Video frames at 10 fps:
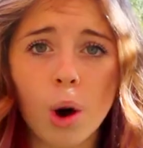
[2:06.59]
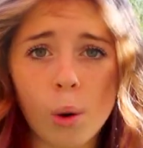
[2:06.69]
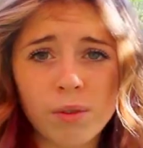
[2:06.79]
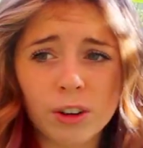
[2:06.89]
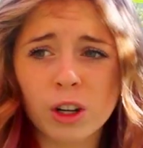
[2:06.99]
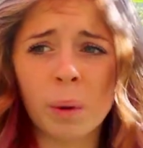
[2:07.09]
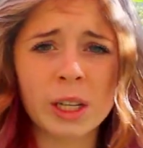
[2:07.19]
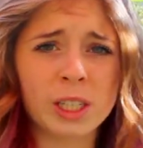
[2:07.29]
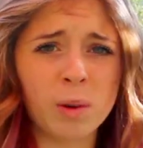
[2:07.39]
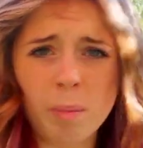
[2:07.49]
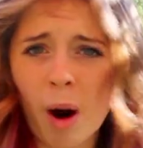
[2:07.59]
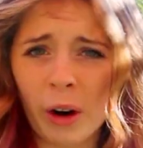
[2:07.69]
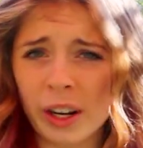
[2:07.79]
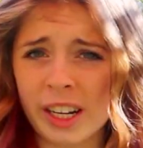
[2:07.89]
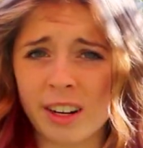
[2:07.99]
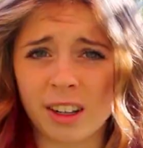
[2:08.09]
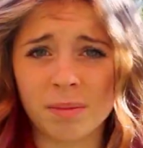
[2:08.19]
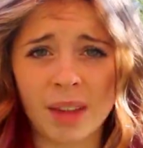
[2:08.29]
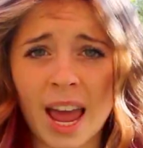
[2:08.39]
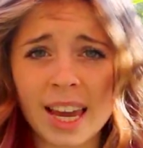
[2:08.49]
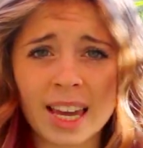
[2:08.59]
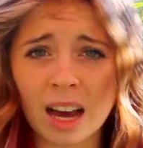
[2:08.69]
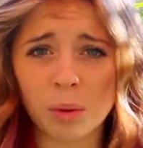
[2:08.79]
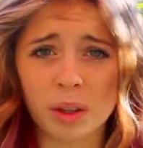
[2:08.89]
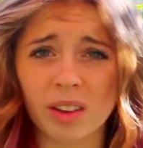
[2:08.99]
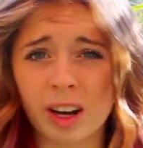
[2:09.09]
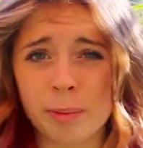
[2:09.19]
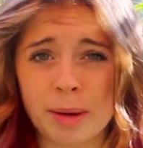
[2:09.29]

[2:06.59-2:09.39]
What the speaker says: over going to a party or hanging out with a lot of